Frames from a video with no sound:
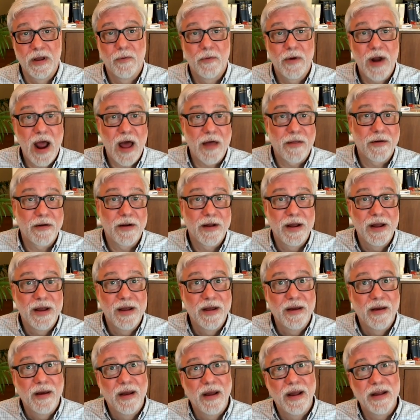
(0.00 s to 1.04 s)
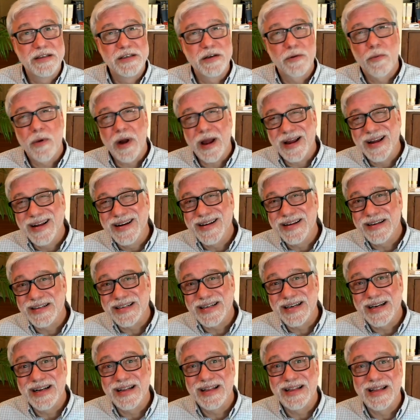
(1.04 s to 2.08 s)
Rather, it's a
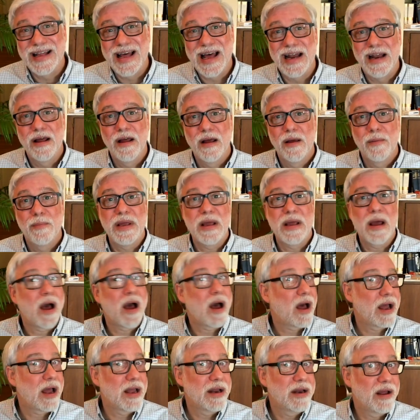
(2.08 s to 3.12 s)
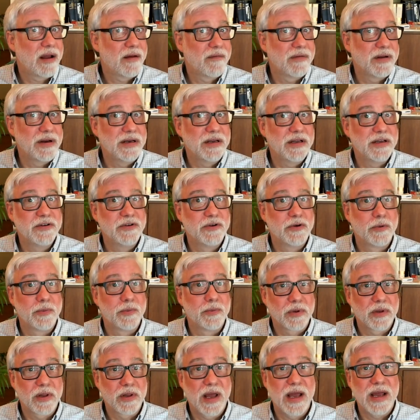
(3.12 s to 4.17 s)
recognition that behind every digital
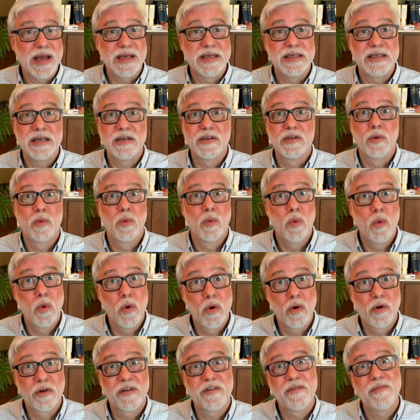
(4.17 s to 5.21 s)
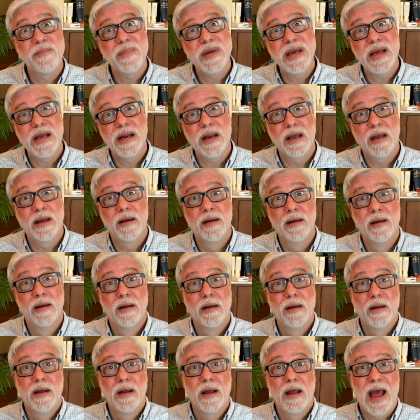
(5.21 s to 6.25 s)
place is a world of meaning,
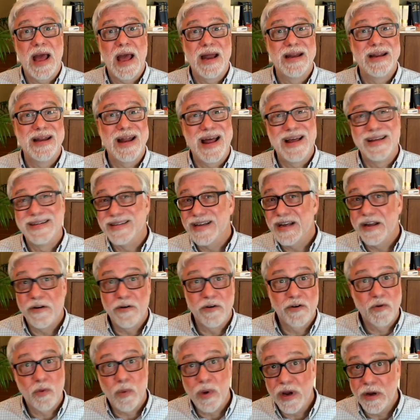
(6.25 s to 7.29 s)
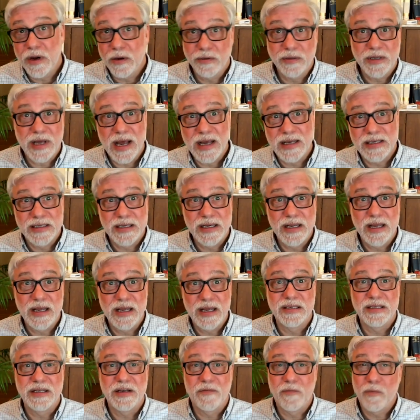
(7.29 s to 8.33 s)
and as intertwined as it
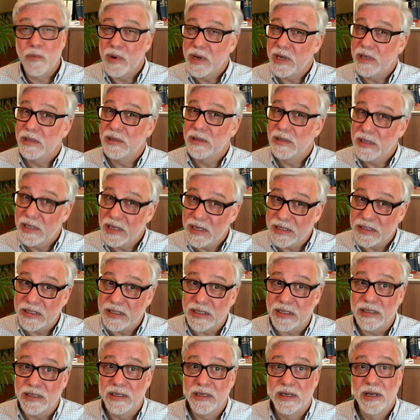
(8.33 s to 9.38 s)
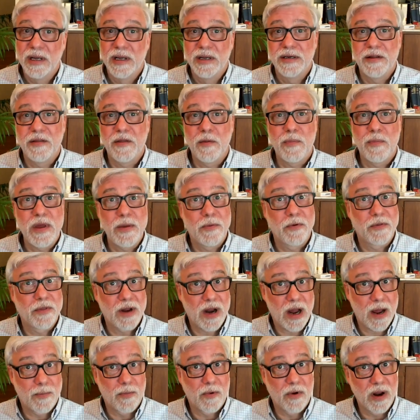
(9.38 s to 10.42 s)
is, if we listen to the people
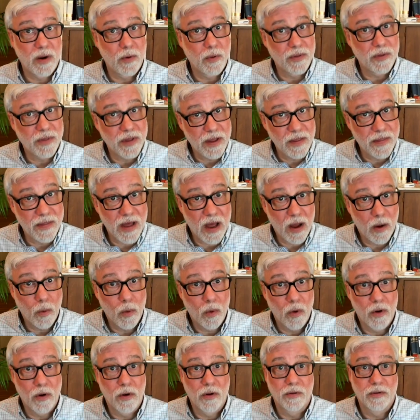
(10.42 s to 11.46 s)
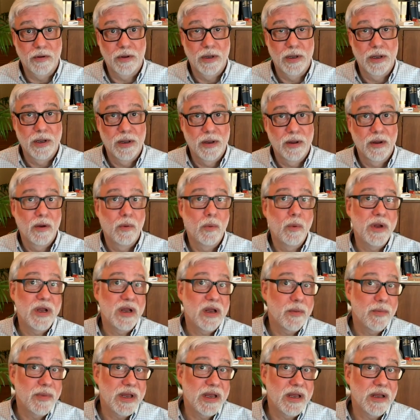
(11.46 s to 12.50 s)
that operate within that world, we
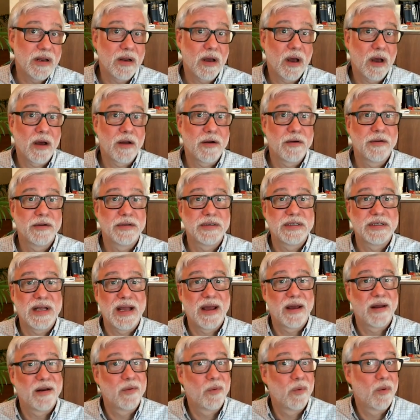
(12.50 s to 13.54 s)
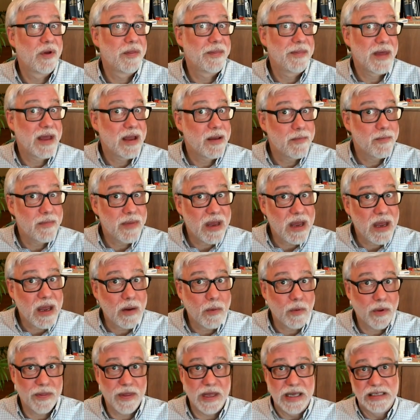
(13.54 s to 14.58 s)
can begin to understand what they
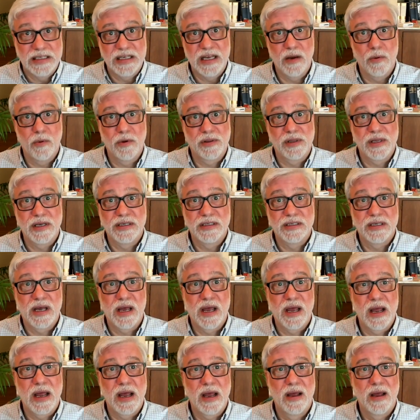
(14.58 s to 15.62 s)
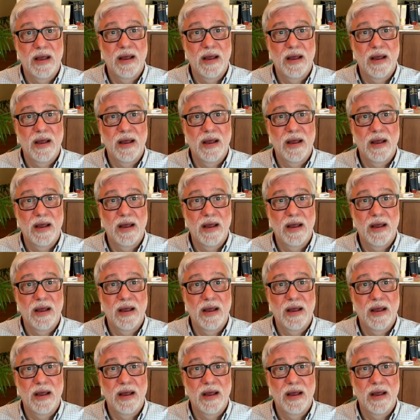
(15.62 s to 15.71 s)
mean when they say what they say,